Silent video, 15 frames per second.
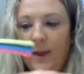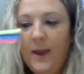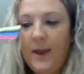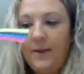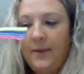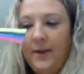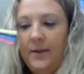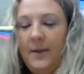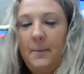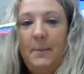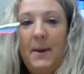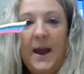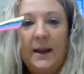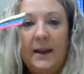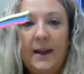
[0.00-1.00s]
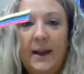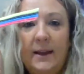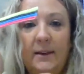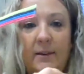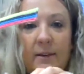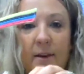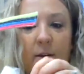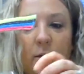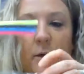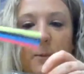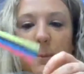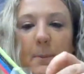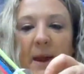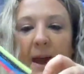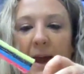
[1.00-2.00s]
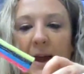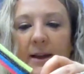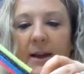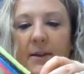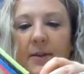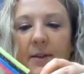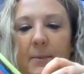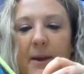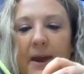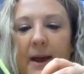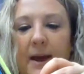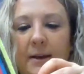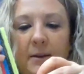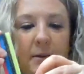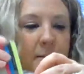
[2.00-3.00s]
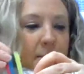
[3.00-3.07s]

and then the backing is going to go back in the bag.